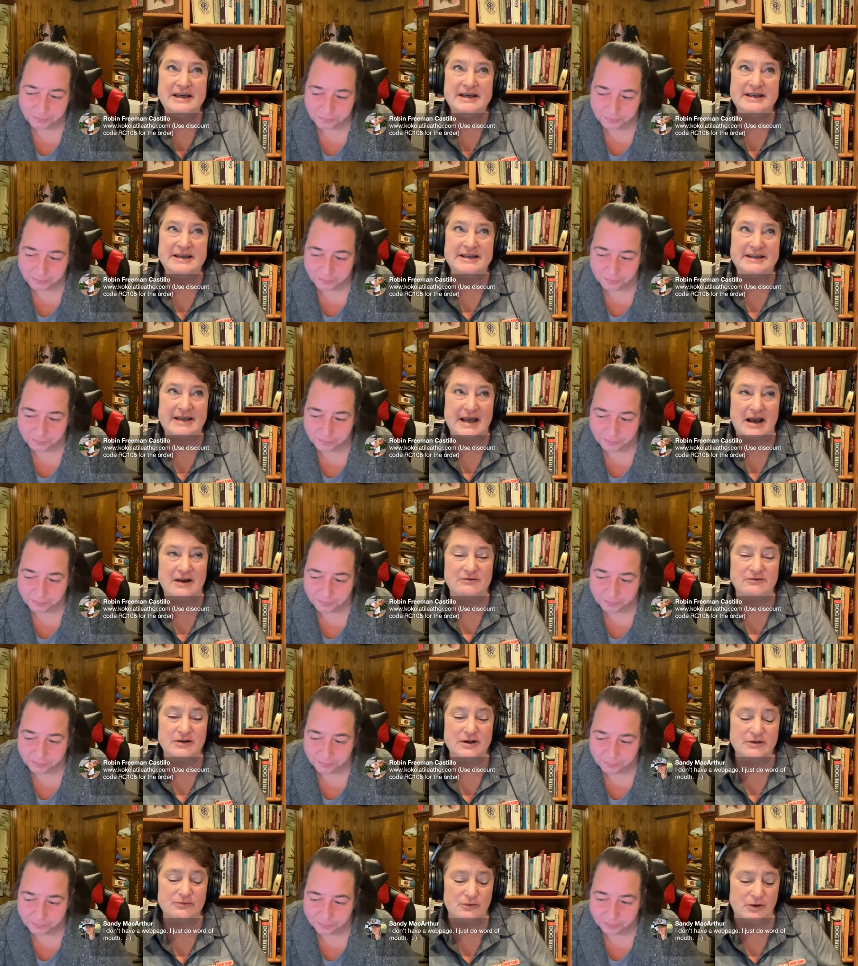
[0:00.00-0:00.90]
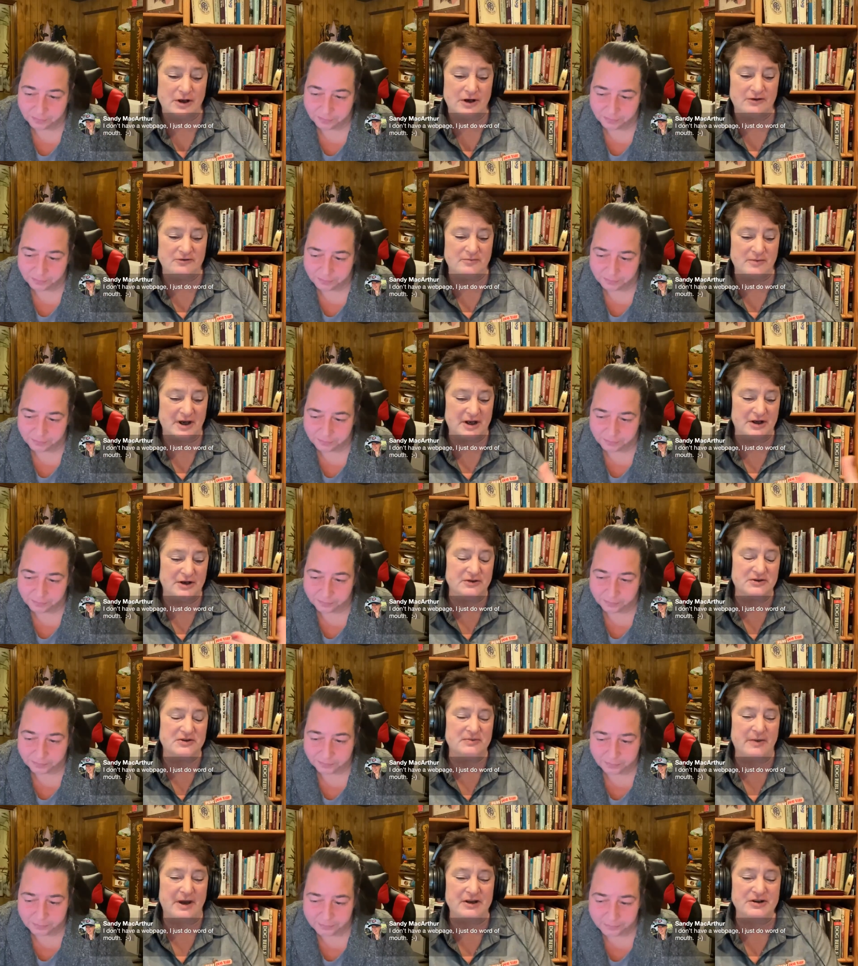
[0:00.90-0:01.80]
Speaker 1: is every one of my new
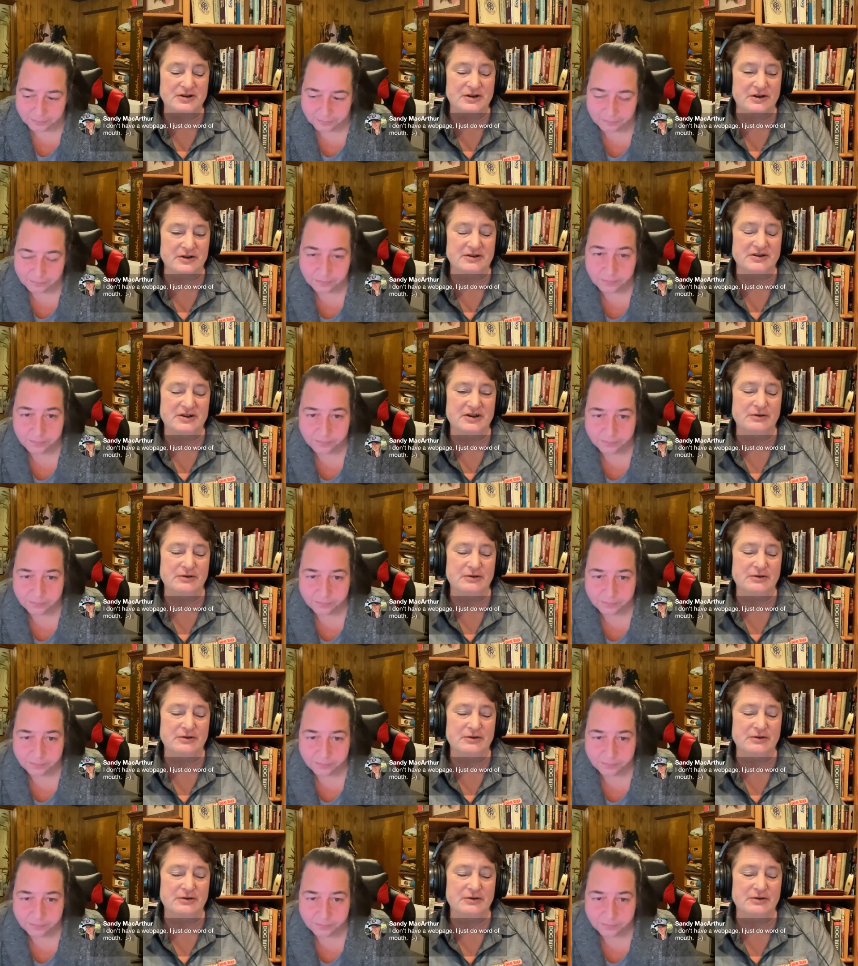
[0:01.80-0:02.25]
specials